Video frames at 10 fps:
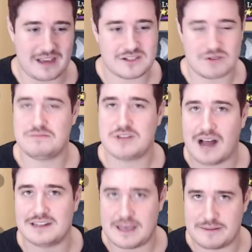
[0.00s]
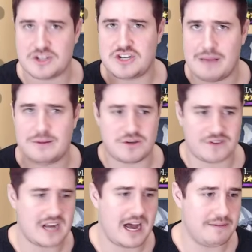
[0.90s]
So dot damage, damage
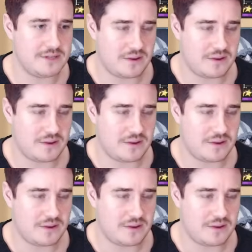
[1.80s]
over time is what